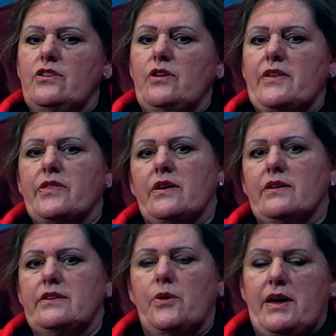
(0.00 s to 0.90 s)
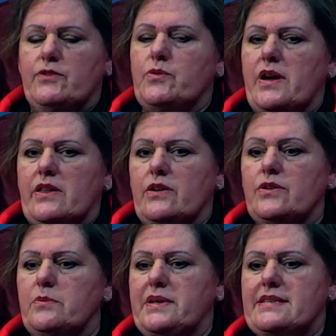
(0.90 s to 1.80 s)
you have to either
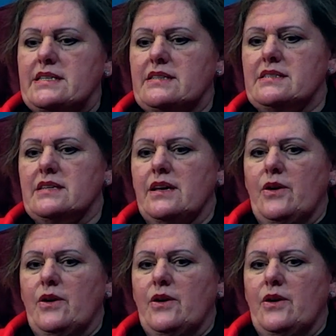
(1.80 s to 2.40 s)
own a business